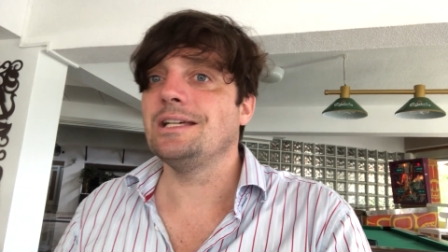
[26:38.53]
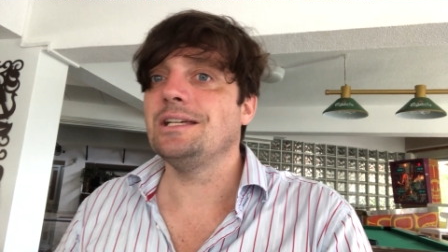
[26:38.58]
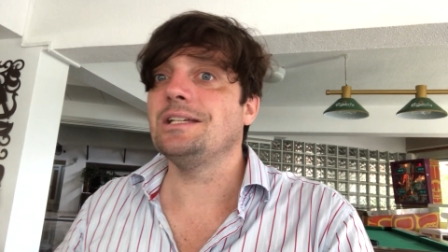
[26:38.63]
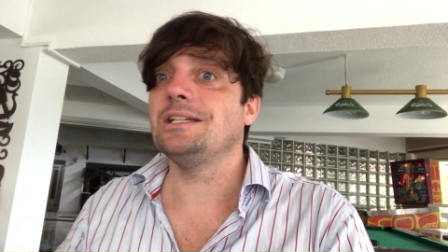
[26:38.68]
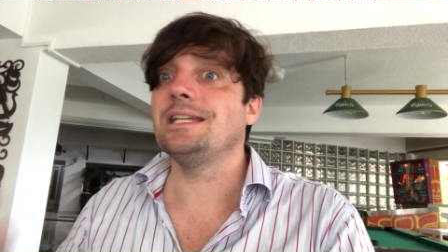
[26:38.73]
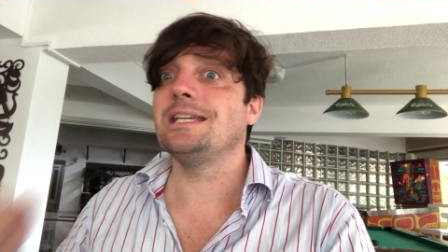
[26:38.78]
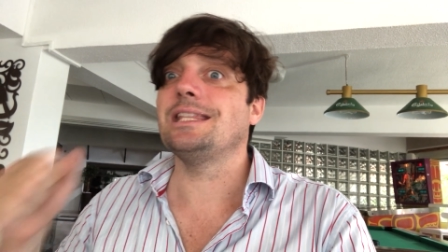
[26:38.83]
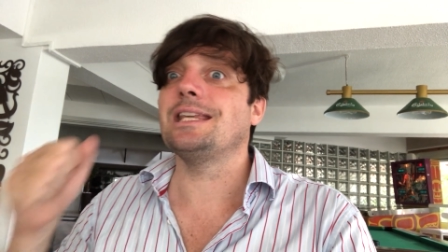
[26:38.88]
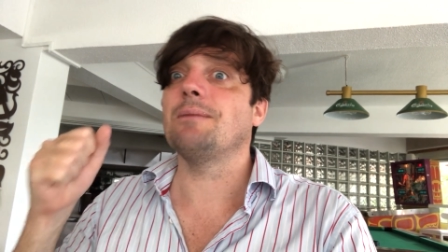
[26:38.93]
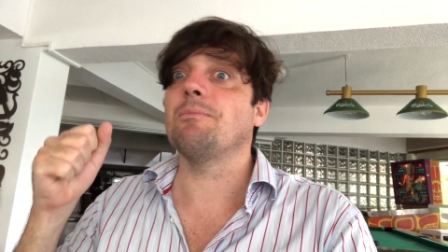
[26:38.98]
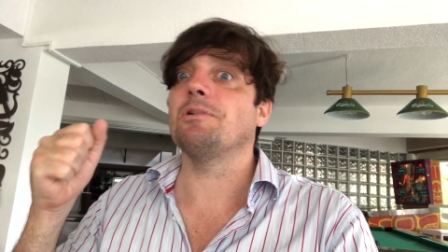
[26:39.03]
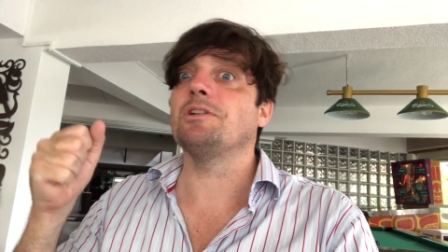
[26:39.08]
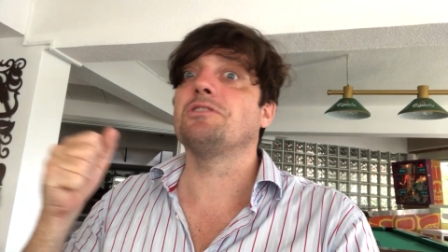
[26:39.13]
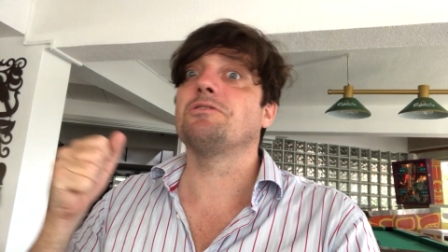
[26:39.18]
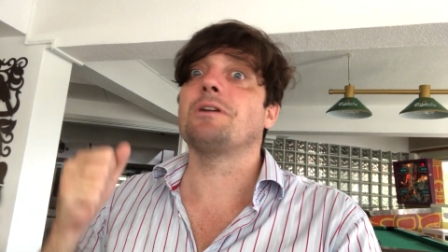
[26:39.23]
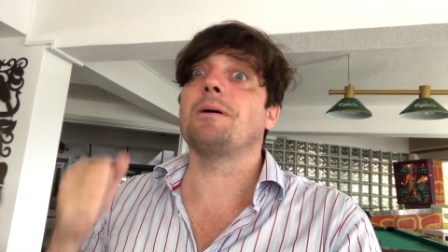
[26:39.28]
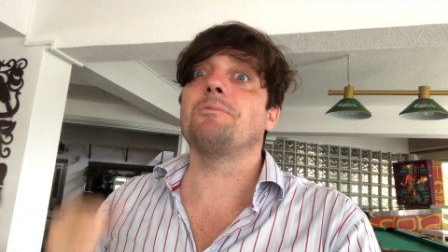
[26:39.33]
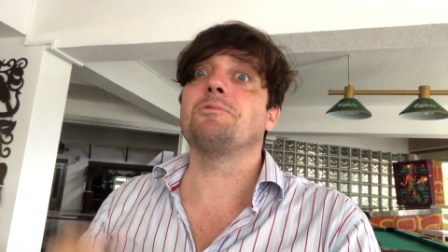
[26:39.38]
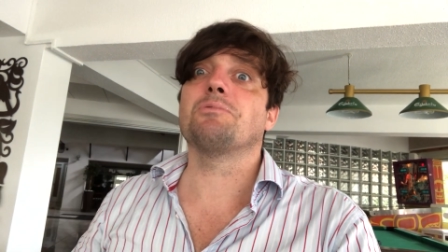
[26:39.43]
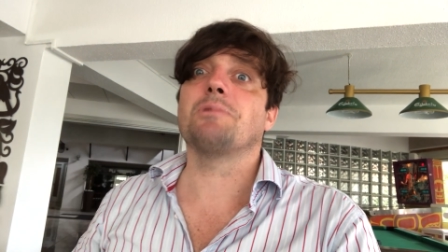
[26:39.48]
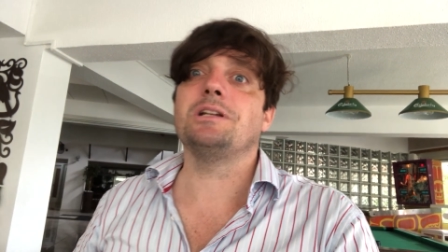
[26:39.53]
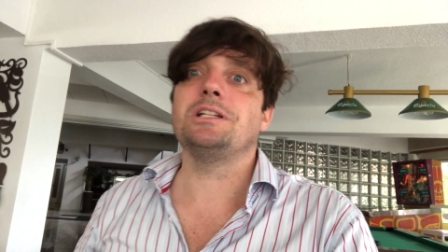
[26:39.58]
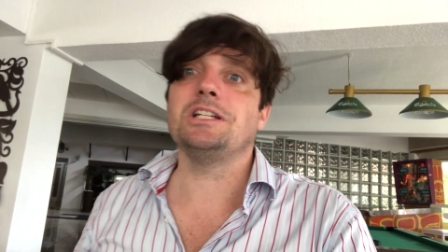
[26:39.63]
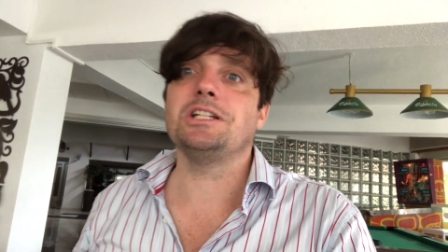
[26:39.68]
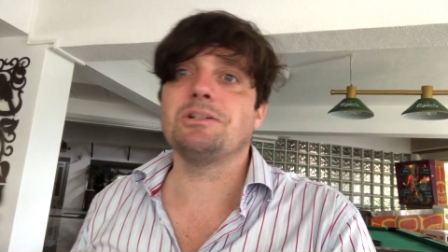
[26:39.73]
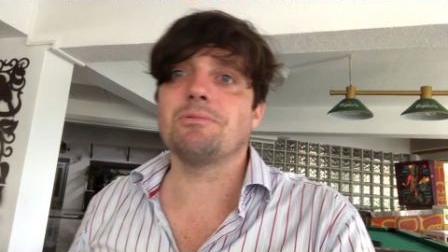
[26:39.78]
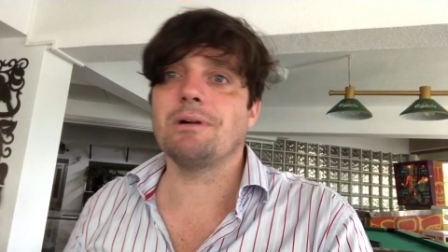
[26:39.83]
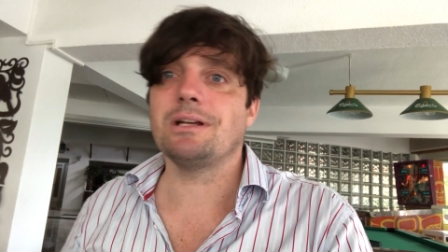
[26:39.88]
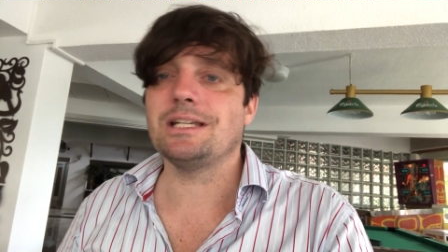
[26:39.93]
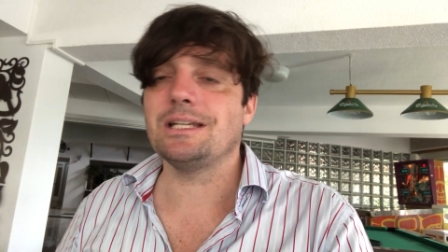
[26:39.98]
you see them with Trump
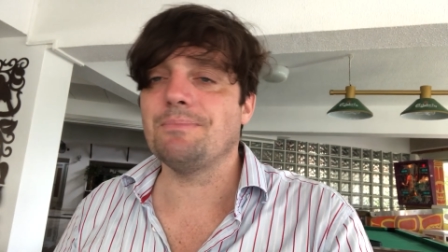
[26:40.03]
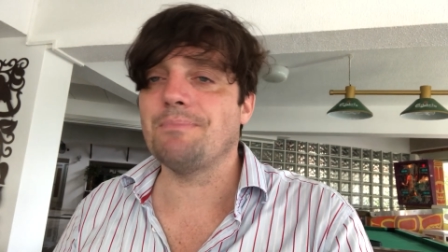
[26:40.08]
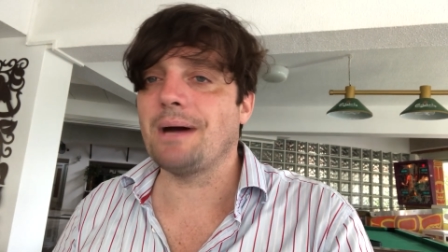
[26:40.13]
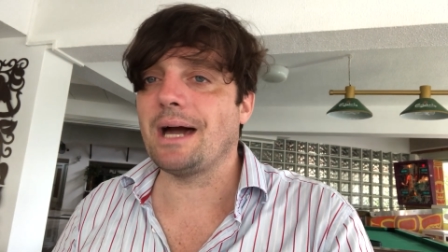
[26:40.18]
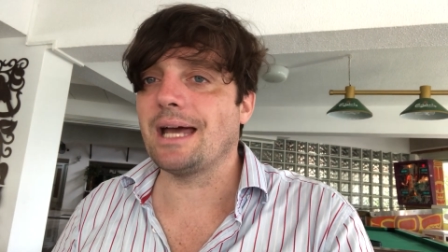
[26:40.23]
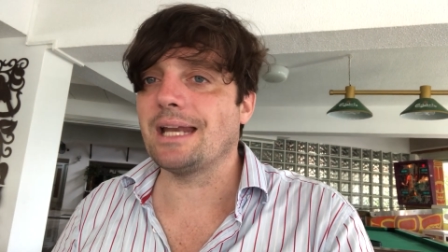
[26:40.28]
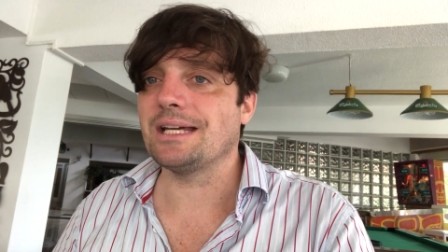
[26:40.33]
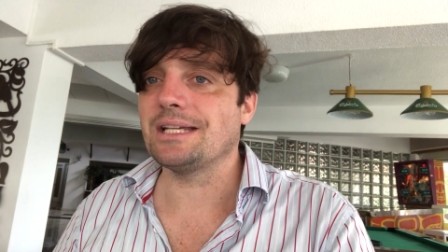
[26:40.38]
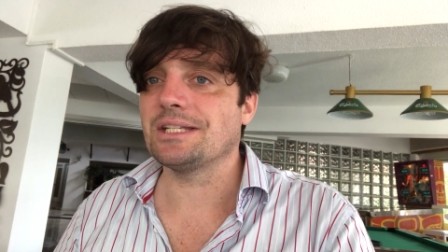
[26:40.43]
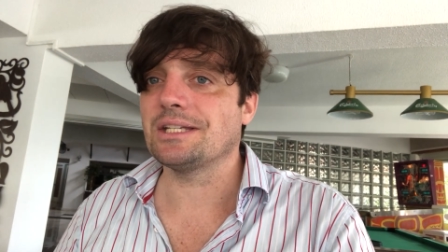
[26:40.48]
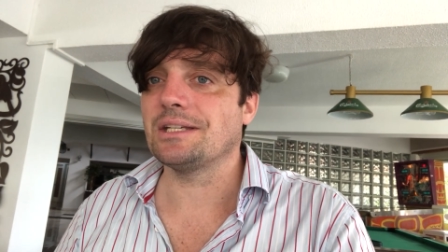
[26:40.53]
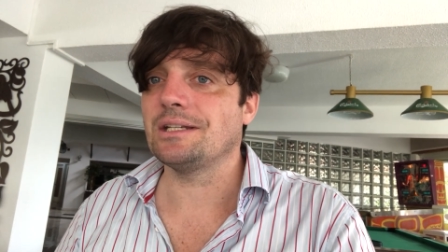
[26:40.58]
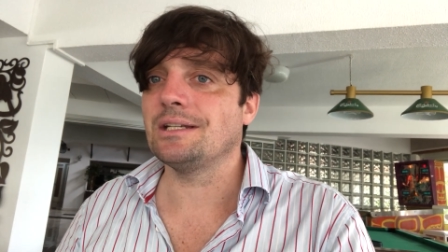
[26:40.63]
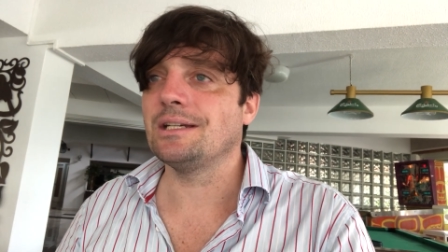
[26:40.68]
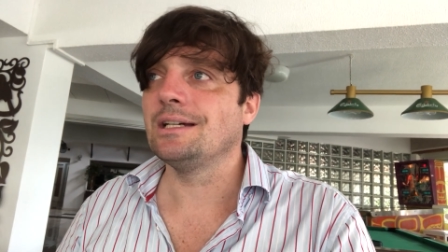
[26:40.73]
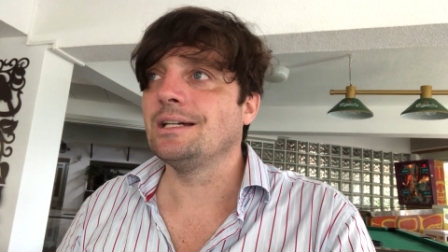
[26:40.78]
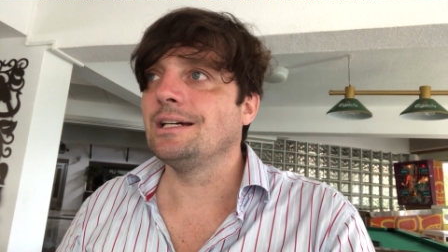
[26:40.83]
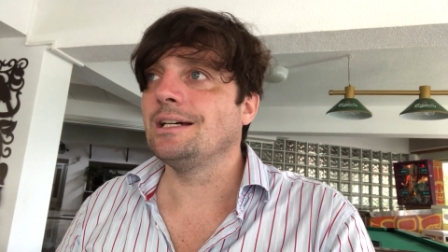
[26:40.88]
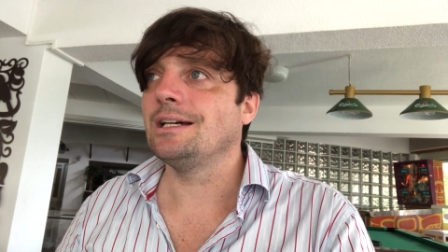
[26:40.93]
2020 banners and